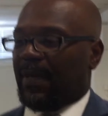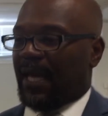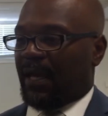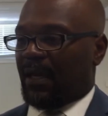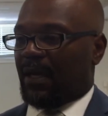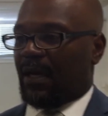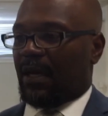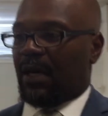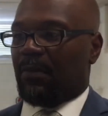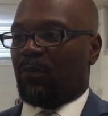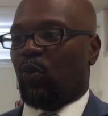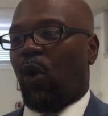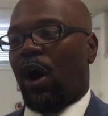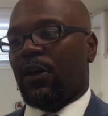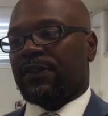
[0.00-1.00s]
met
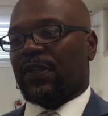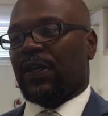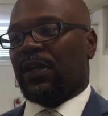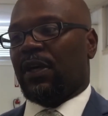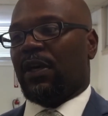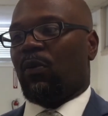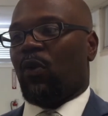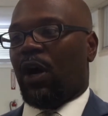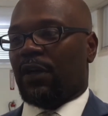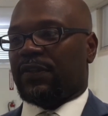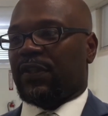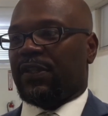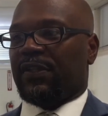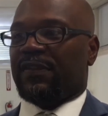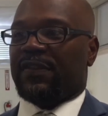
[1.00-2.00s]
Walter, and
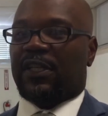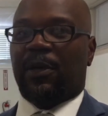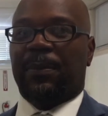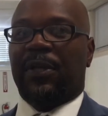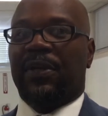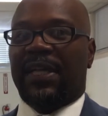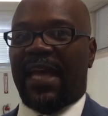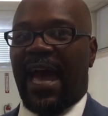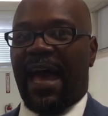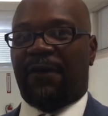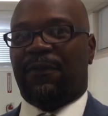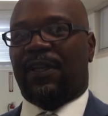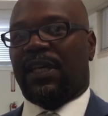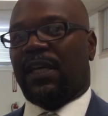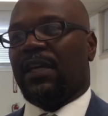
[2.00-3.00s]
Walter is a community
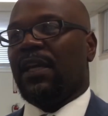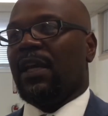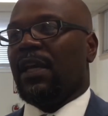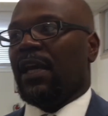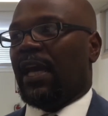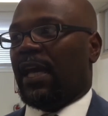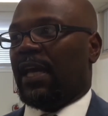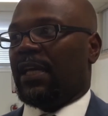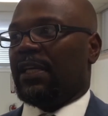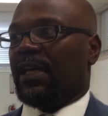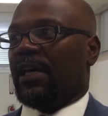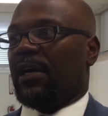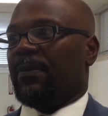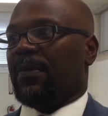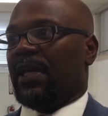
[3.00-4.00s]
advocate,
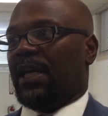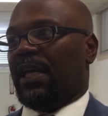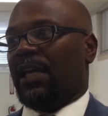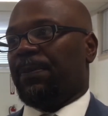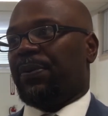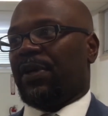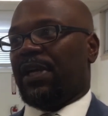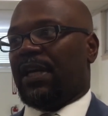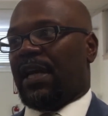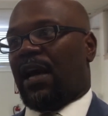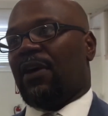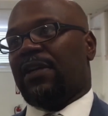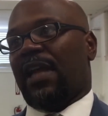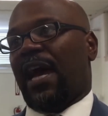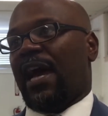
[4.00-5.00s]
and he put it
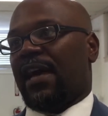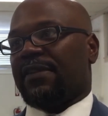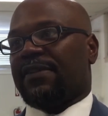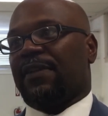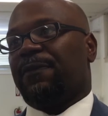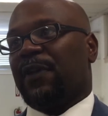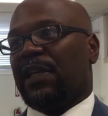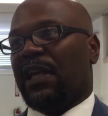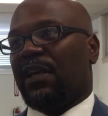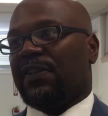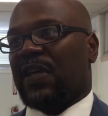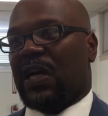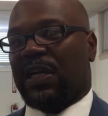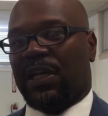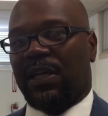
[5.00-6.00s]
out and asked if any
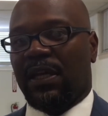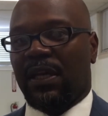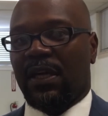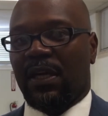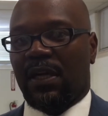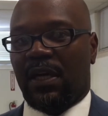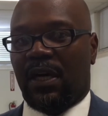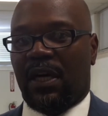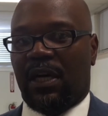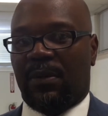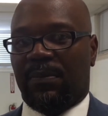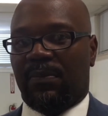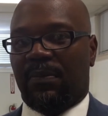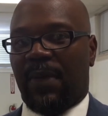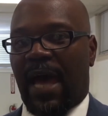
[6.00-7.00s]
attorney
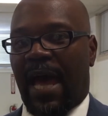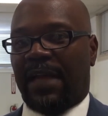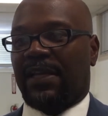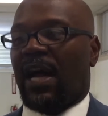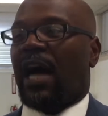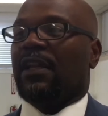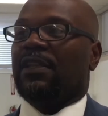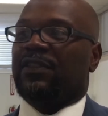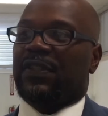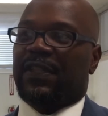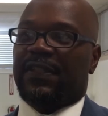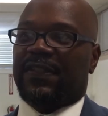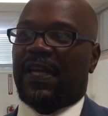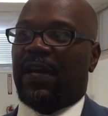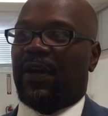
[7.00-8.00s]
had knowledge in
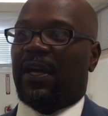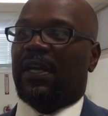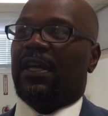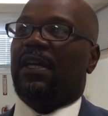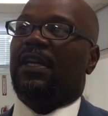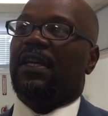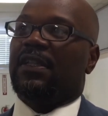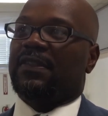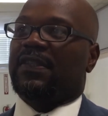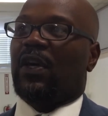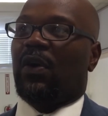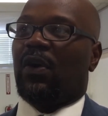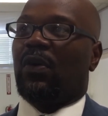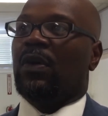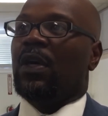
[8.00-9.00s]
this area. And
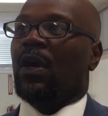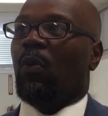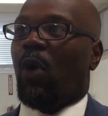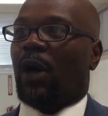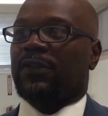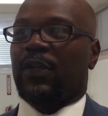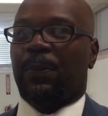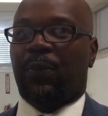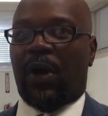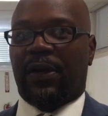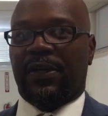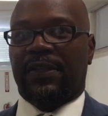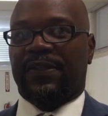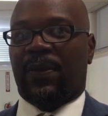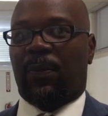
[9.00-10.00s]
so Walter brought
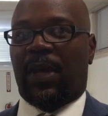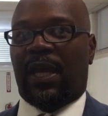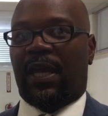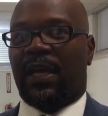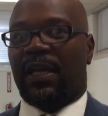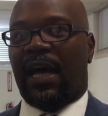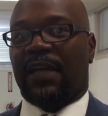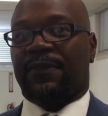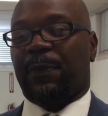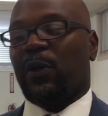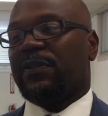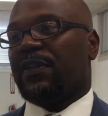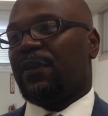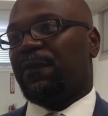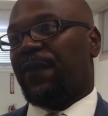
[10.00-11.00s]
it to me, and I spoke
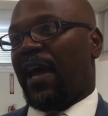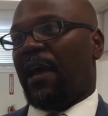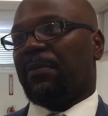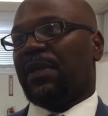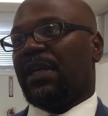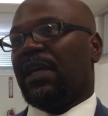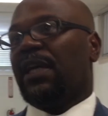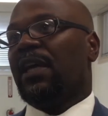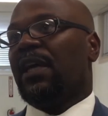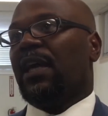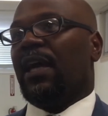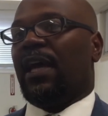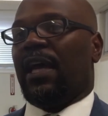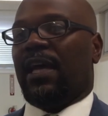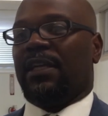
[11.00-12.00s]
to the family,
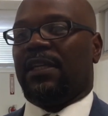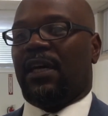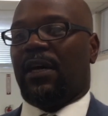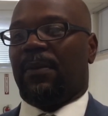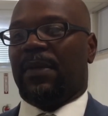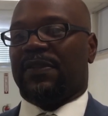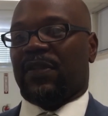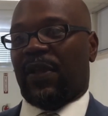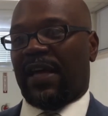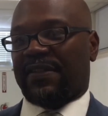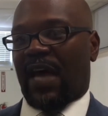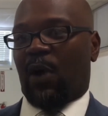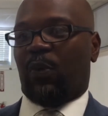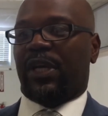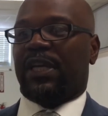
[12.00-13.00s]
and so that's
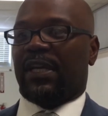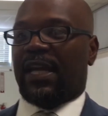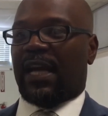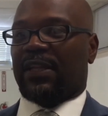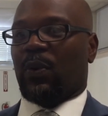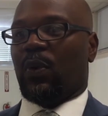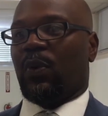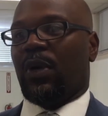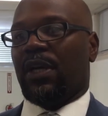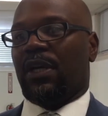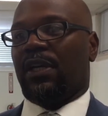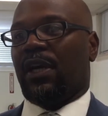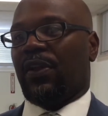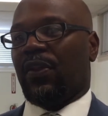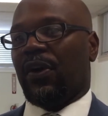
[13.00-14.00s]
how we connected with one
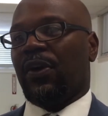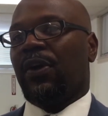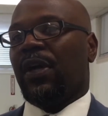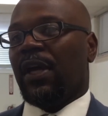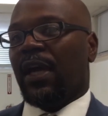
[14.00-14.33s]
another.